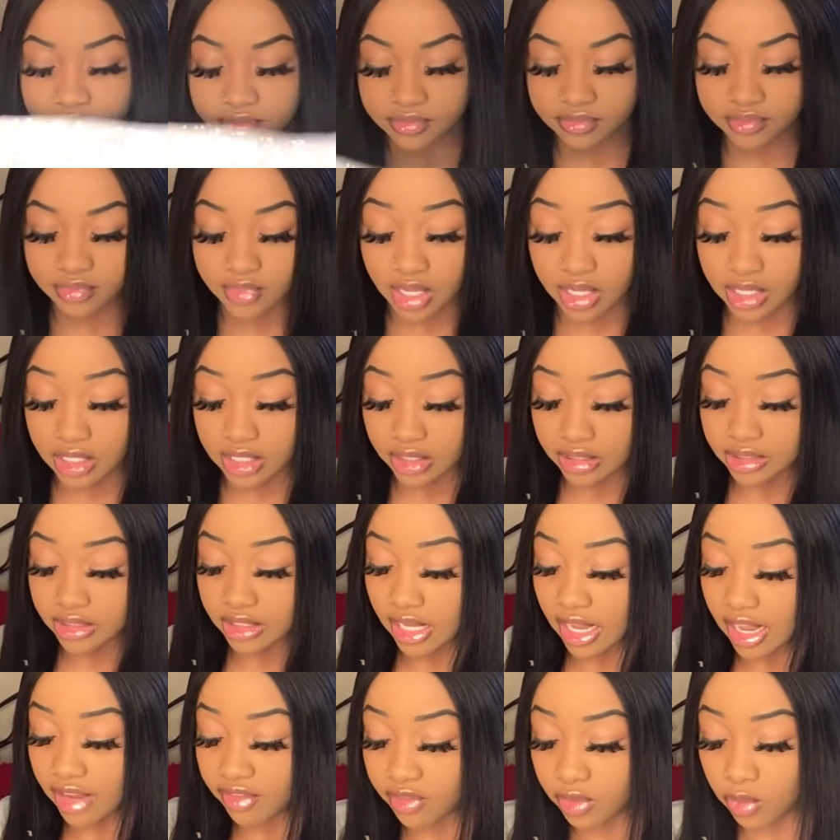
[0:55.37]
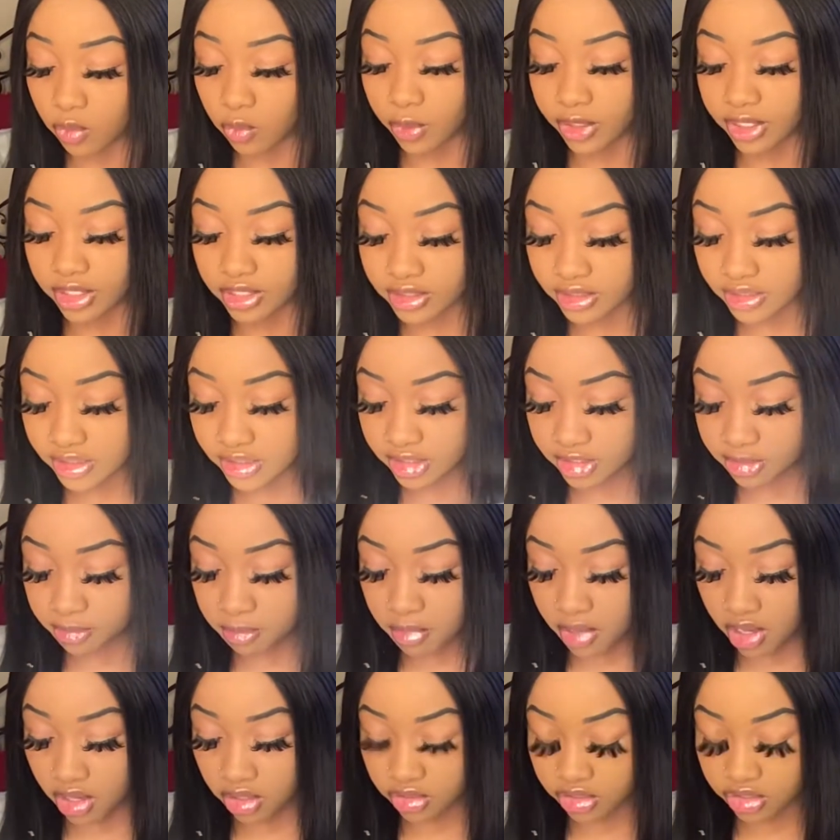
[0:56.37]
It doesn't have a weird
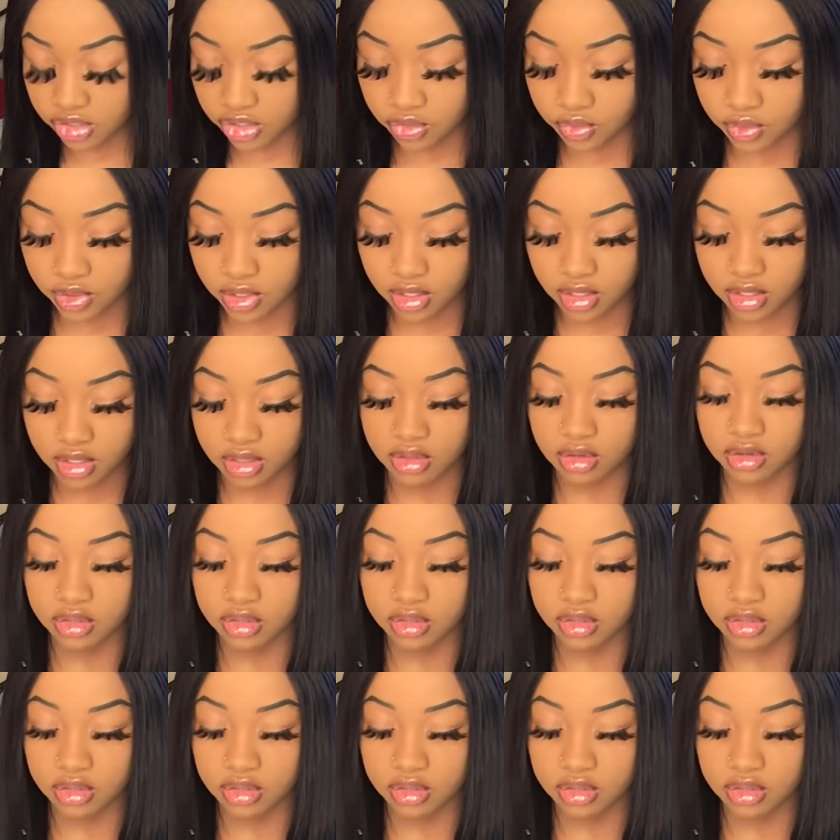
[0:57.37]
smell to it either,